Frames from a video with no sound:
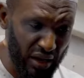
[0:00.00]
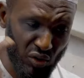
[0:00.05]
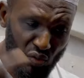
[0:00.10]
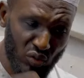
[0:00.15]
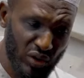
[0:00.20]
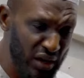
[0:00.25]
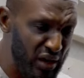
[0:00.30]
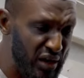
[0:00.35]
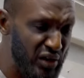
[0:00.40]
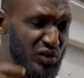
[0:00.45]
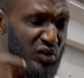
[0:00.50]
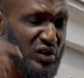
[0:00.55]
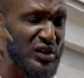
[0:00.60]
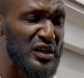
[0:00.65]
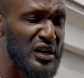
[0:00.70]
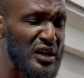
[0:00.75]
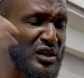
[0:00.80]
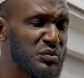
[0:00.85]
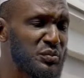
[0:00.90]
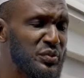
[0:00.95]
at all at all.
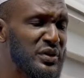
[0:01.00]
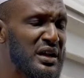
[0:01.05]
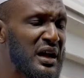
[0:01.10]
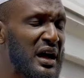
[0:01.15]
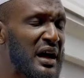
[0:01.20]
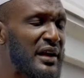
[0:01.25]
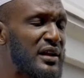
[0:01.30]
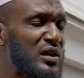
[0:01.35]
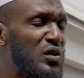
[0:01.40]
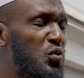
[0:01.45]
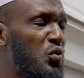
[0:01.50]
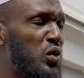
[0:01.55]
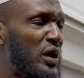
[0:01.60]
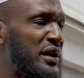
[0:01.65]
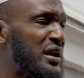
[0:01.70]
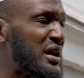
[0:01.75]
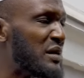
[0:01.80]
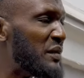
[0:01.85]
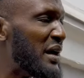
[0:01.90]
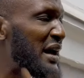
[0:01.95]
Your brain I don't
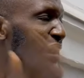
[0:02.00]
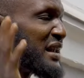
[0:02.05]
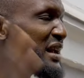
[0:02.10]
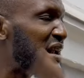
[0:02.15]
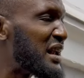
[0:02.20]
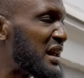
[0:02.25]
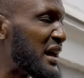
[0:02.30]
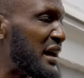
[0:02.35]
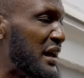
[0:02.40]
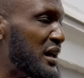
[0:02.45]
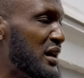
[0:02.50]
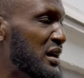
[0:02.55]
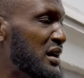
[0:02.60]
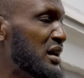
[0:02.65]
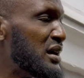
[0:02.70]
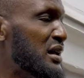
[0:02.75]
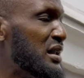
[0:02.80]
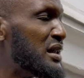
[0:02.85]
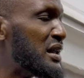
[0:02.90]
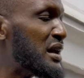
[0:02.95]
condemn, I don't die.
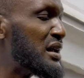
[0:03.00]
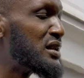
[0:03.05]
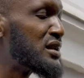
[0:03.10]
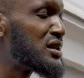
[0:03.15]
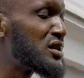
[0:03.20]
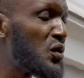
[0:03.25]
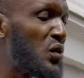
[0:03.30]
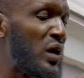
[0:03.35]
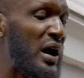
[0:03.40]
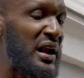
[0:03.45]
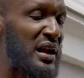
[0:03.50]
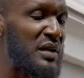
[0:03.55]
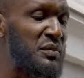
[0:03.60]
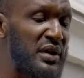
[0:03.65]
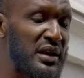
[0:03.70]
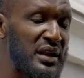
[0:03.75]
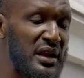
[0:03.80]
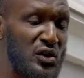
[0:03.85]
Now the thing where I remain